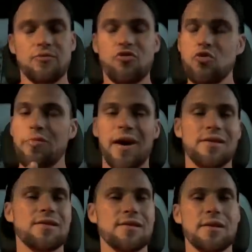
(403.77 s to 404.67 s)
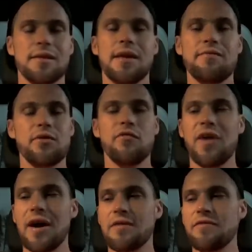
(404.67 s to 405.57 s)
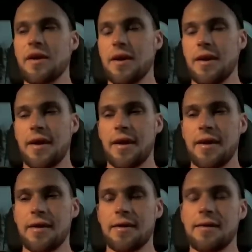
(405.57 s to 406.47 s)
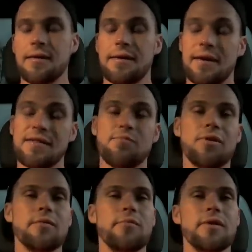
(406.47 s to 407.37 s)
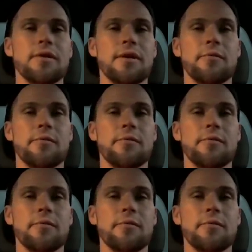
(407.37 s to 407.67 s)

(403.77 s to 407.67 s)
two passes, 1105, and that's pretty big.